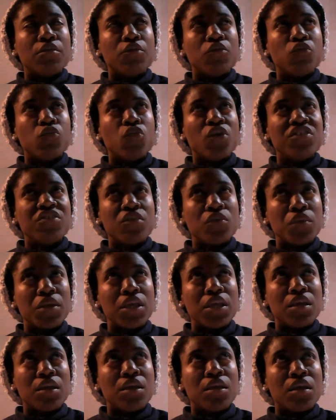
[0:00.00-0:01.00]
Once a
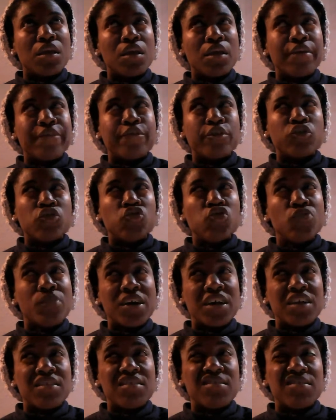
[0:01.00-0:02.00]
week for 2
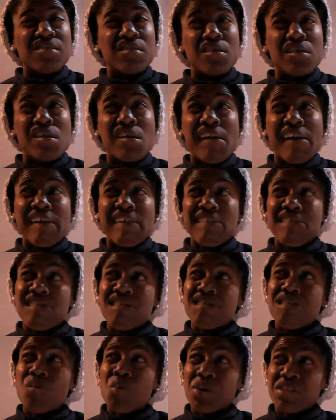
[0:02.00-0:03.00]
months,
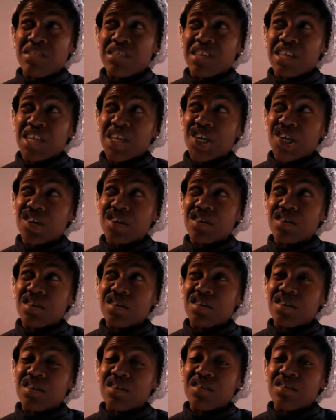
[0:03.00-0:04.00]
once a year.
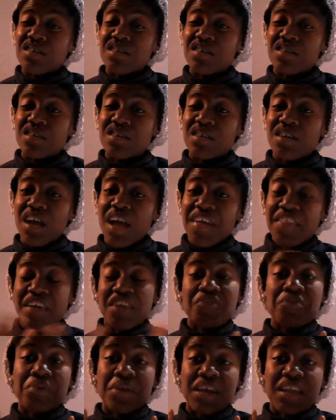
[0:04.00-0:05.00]
And
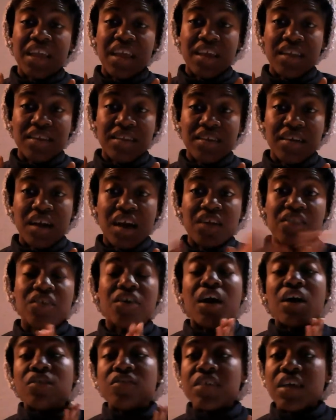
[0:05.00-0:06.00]
that's what I get.
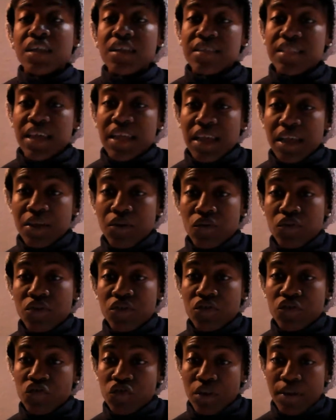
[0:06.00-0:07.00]
Outside of that, I go to
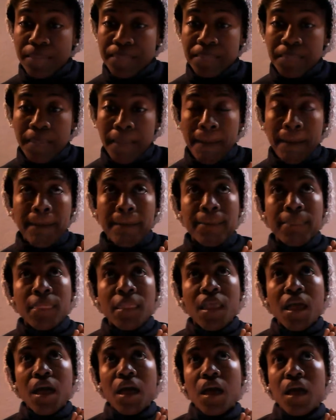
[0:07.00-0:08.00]
the gym.
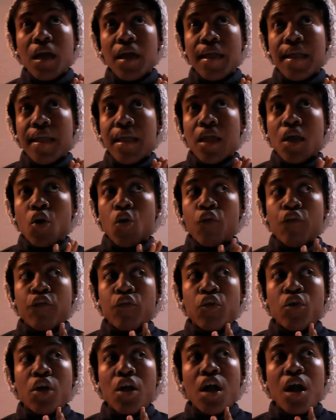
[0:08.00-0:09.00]
I go
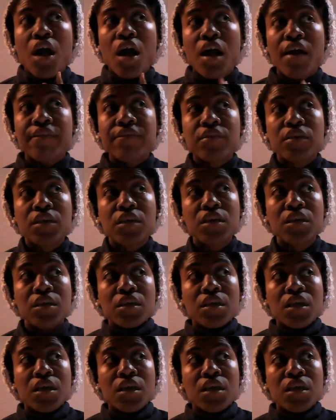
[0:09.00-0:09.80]
for coffee.